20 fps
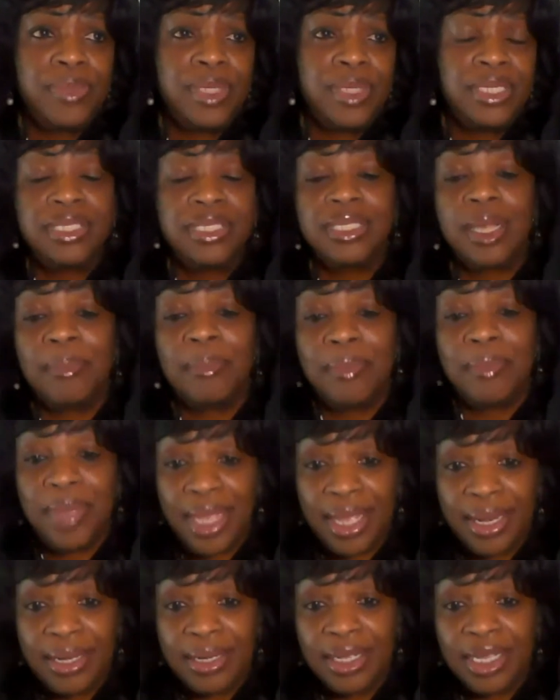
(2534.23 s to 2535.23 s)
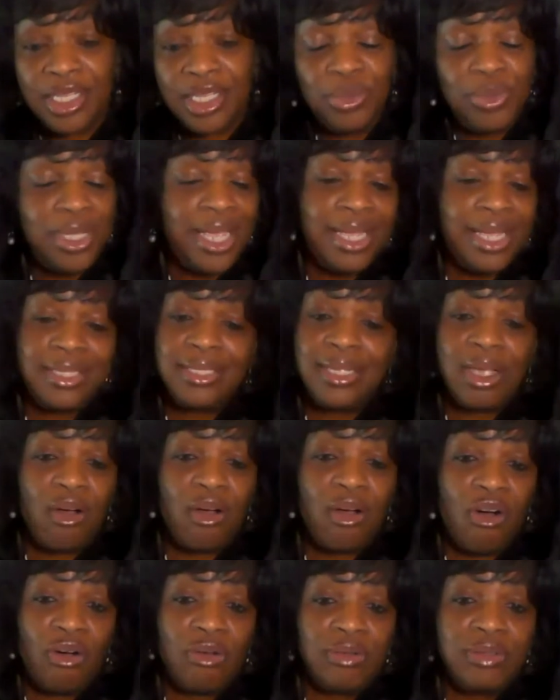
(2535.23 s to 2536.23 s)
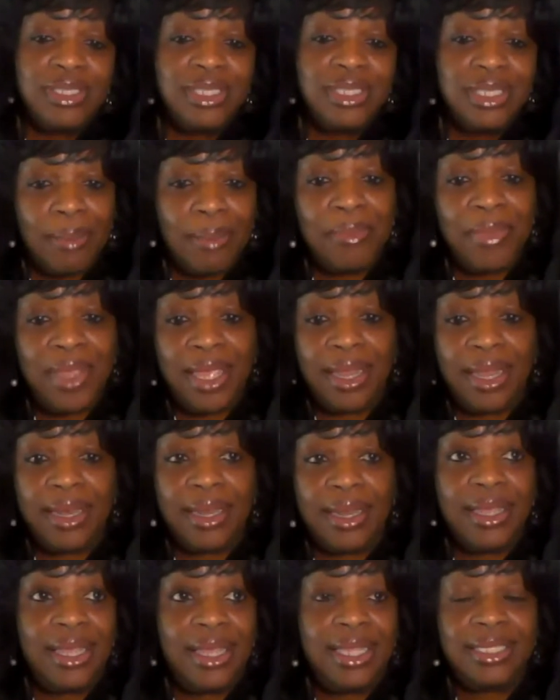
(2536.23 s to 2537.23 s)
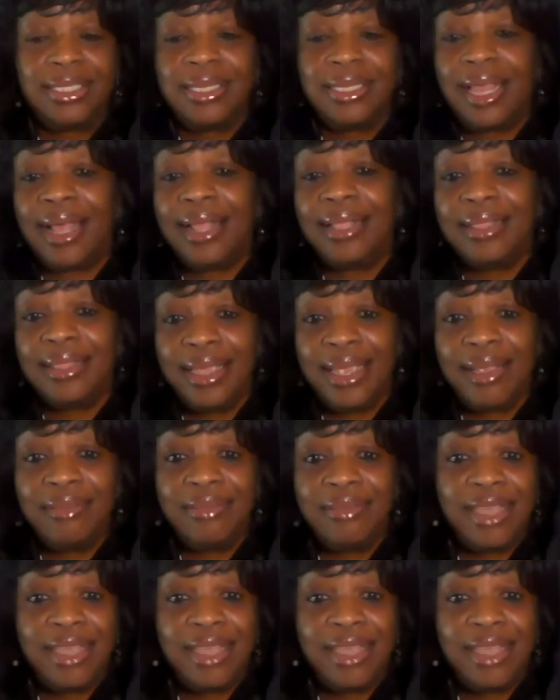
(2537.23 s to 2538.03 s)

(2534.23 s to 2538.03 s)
some men, because we can't say all, some men, it's not there.